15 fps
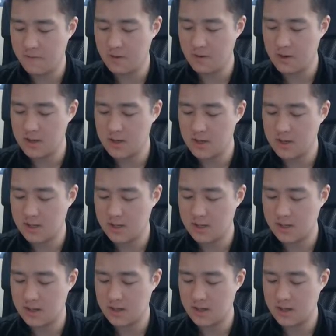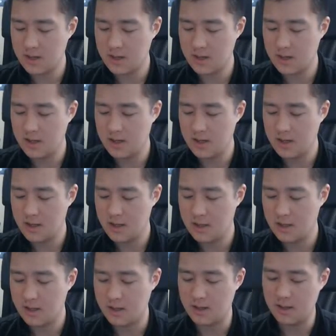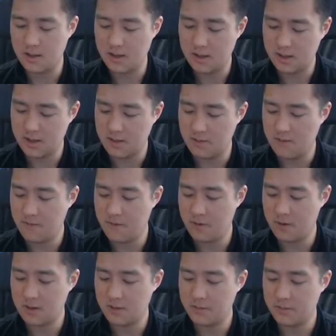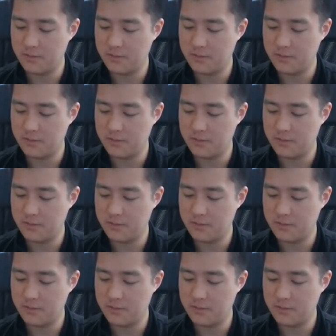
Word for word: focus. Eh, it's not really focusing.